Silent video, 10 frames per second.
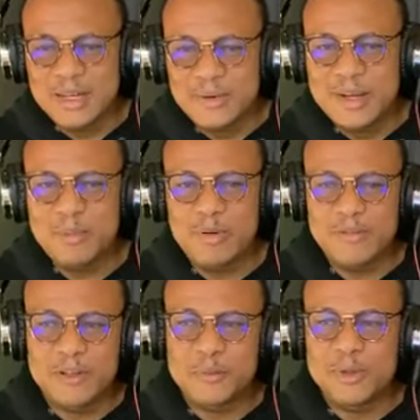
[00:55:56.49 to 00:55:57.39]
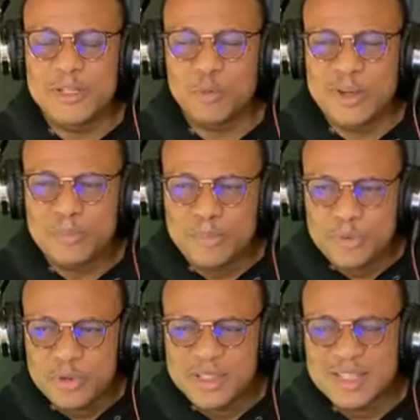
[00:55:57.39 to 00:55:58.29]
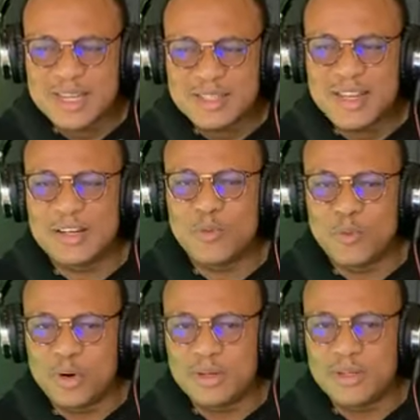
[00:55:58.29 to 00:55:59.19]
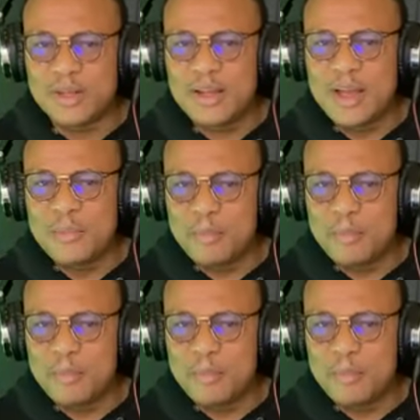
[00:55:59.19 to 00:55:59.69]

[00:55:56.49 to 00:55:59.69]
and the realm of the spirit will process that word